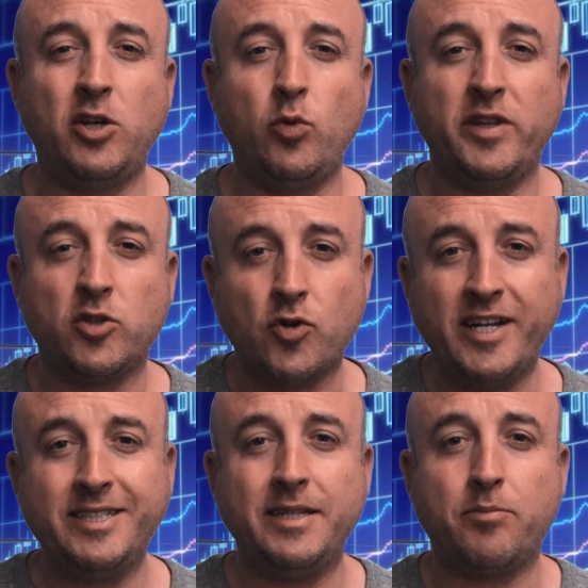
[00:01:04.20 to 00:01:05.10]
with
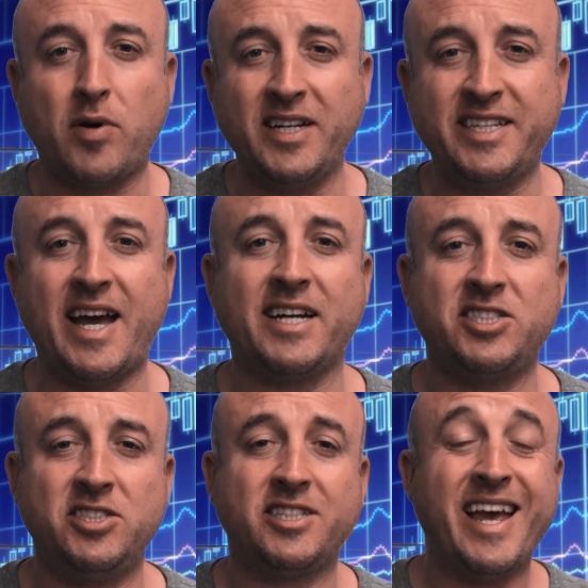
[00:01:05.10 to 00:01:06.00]
trends and price
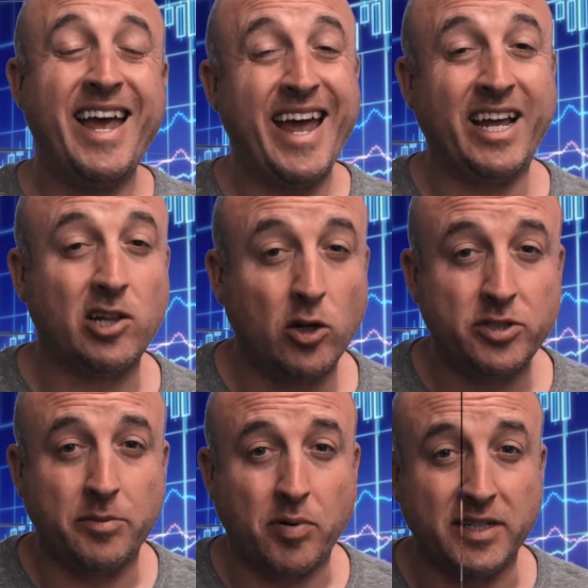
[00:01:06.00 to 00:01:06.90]
actions and
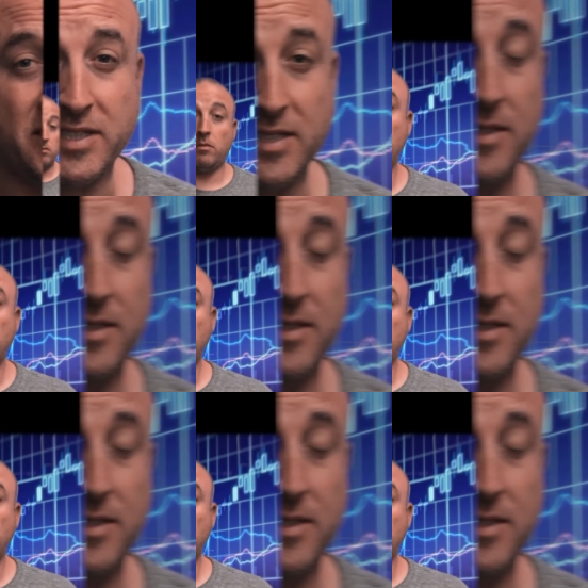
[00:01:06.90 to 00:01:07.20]
closing prices.